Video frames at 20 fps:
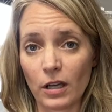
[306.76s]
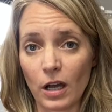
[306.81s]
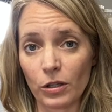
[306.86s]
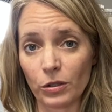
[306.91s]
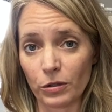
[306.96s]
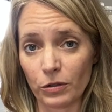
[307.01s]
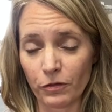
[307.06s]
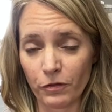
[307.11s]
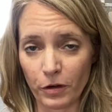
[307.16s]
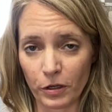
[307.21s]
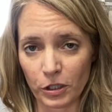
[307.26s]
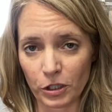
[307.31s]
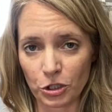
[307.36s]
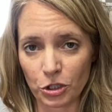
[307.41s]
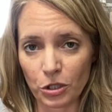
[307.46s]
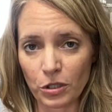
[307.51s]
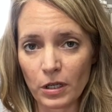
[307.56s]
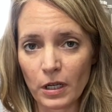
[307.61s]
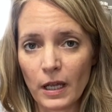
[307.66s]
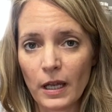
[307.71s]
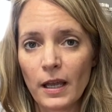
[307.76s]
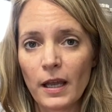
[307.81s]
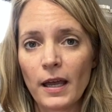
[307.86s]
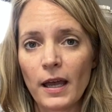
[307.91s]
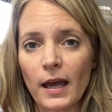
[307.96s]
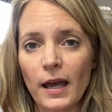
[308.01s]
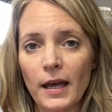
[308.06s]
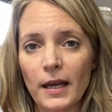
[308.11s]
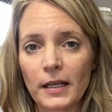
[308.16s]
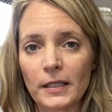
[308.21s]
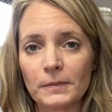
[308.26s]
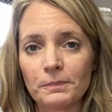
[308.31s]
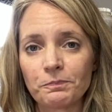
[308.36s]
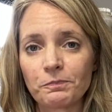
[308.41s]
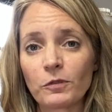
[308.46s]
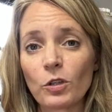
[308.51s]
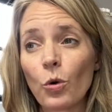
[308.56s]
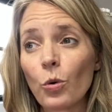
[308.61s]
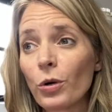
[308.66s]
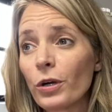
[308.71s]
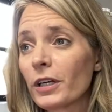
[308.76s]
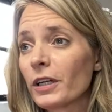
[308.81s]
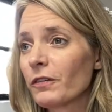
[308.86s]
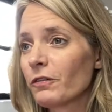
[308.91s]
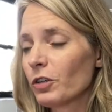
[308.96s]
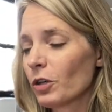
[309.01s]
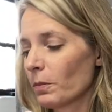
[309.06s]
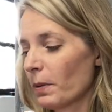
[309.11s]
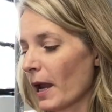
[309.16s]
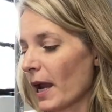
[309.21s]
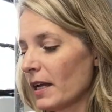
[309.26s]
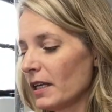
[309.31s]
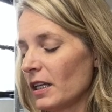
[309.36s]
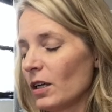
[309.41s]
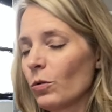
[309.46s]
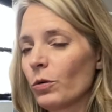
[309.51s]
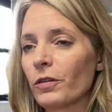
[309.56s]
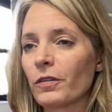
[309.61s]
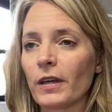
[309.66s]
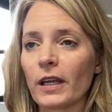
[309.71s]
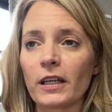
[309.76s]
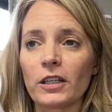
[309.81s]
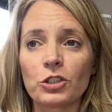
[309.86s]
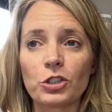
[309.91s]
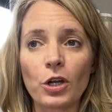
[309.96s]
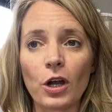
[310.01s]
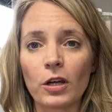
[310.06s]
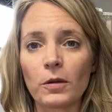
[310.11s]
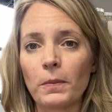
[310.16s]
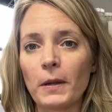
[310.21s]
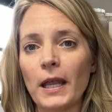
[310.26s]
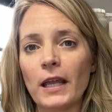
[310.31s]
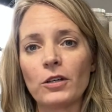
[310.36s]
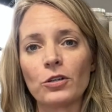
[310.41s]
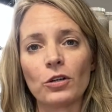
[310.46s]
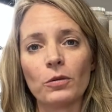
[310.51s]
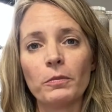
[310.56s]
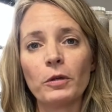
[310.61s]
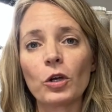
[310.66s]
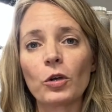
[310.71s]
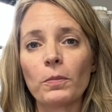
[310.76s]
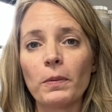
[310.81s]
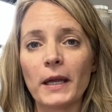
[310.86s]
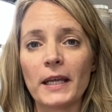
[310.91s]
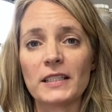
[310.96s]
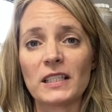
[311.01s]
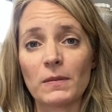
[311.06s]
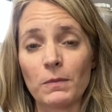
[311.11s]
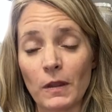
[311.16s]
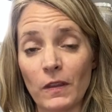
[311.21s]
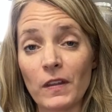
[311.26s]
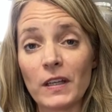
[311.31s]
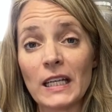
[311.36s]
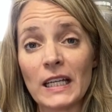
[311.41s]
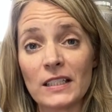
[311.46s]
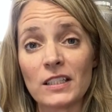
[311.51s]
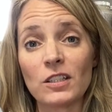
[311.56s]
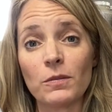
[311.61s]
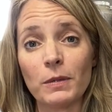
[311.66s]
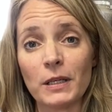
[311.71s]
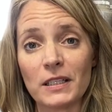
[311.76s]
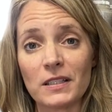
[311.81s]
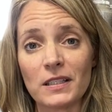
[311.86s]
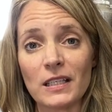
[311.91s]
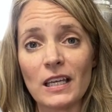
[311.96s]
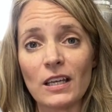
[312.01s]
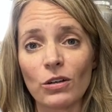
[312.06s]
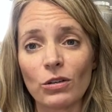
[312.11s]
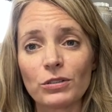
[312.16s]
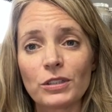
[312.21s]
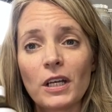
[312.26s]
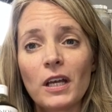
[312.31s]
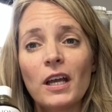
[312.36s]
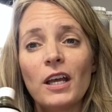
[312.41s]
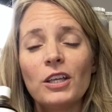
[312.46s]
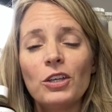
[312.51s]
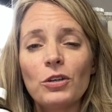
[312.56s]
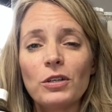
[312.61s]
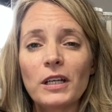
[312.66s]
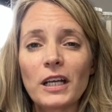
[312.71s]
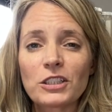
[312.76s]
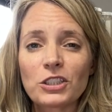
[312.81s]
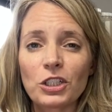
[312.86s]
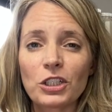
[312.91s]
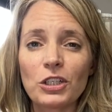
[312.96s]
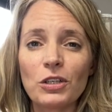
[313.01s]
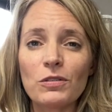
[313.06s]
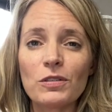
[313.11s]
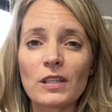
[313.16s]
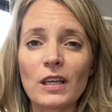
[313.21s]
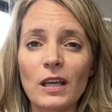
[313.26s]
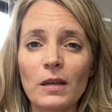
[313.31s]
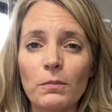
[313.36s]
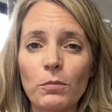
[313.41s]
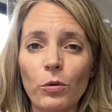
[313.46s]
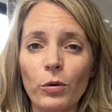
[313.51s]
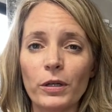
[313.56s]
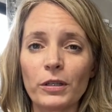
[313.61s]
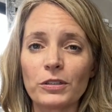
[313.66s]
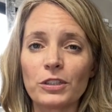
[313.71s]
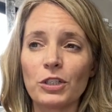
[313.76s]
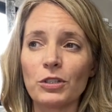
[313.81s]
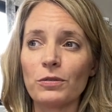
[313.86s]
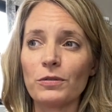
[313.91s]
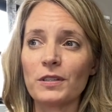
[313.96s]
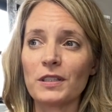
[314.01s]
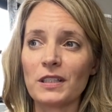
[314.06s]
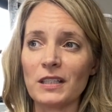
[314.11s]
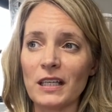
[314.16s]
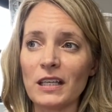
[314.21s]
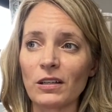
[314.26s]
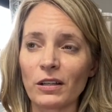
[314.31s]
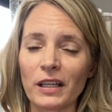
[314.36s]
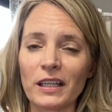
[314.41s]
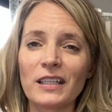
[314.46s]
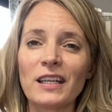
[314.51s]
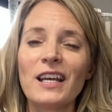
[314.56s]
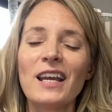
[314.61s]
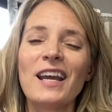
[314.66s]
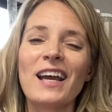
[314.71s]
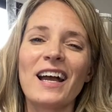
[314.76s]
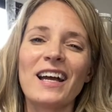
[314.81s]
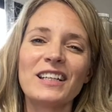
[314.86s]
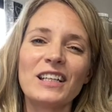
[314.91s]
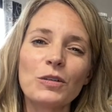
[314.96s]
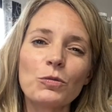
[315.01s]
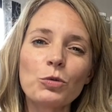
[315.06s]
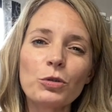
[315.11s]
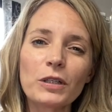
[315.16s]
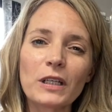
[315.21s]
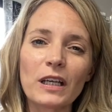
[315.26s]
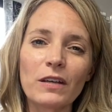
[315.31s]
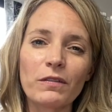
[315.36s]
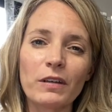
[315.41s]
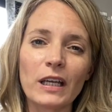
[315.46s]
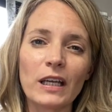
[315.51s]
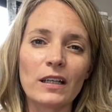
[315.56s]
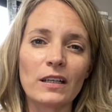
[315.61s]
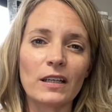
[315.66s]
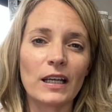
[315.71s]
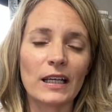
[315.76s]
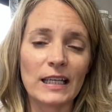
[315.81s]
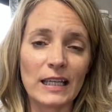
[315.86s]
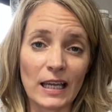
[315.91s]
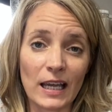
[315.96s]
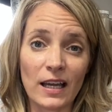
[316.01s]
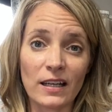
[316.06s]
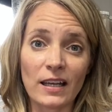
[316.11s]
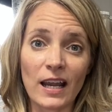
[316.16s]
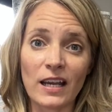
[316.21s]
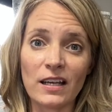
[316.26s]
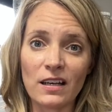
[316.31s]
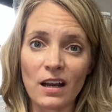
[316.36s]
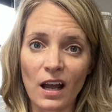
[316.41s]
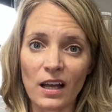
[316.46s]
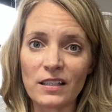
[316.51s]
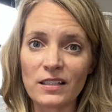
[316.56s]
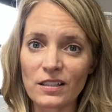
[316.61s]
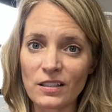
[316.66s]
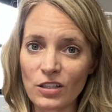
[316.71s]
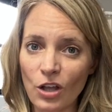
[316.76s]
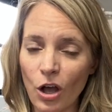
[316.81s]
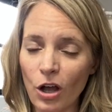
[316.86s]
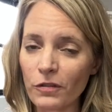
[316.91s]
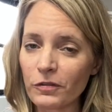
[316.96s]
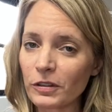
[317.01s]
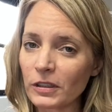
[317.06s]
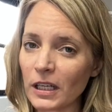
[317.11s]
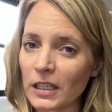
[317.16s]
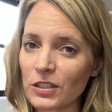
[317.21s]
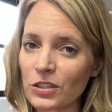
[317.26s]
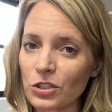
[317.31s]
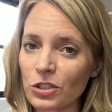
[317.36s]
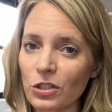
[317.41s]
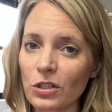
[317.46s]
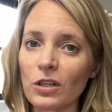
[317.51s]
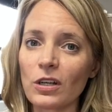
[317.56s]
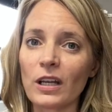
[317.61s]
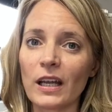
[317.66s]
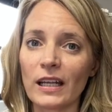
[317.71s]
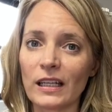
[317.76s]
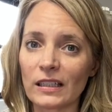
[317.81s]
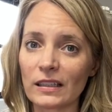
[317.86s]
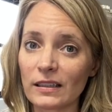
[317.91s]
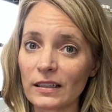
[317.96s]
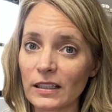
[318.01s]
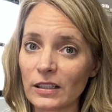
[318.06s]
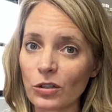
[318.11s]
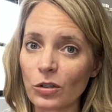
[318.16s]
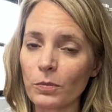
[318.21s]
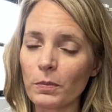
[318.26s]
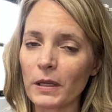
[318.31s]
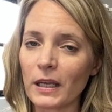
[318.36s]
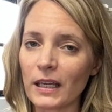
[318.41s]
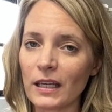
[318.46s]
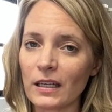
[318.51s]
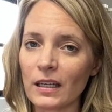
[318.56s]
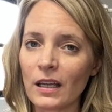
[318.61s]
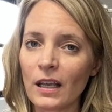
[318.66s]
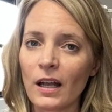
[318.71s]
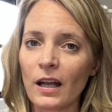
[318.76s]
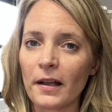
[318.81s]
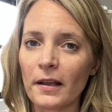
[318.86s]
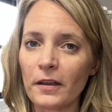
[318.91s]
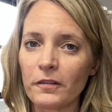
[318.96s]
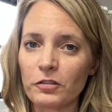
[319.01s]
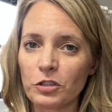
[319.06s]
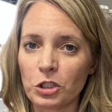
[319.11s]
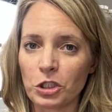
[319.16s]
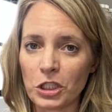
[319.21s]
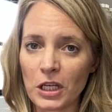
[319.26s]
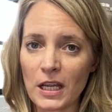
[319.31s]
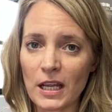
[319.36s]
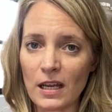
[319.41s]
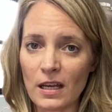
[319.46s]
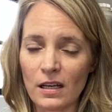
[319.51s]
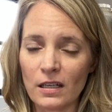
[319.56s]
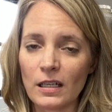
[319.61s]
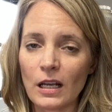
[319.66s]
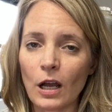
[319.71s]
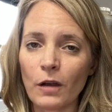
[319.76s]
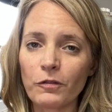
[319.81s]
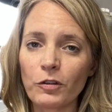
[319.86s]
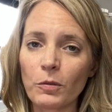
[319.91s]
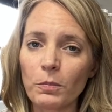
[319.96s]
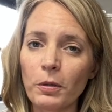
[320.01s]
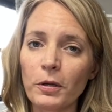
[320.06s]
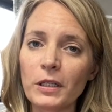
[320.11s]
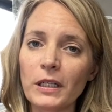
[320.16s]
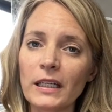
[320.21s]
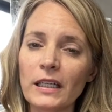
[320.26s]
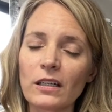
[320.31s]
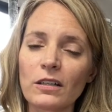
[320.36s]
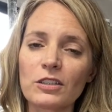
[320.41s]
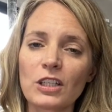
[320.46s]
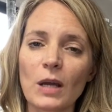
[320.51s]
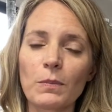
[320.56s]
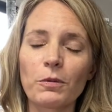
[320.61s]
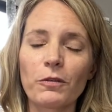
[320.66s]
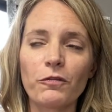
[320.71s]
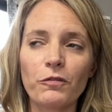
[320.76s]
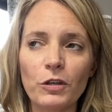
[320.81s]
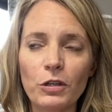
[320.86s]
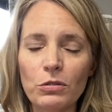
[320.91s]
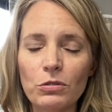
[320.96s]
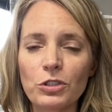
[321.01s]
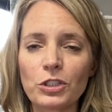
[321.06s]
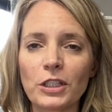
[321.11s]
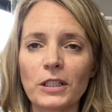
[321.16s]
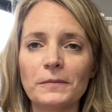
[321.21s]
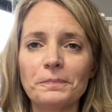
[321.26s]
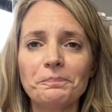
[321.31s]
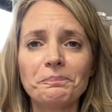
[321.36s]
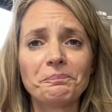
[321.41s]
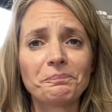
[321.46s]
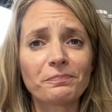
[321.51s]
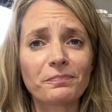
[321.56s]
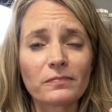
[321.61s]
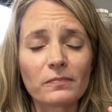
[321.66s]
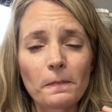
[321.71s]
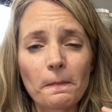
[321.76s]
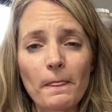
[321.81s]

colored furniture. Or if you're painting with like a chalk paint or a milk paint, something that needs to be sealed, you can actually use the hemp oil to seal it. And it will give it, again, a nice soft luster and a little bit of sheen. Now, if you're putting it on top of Fusion,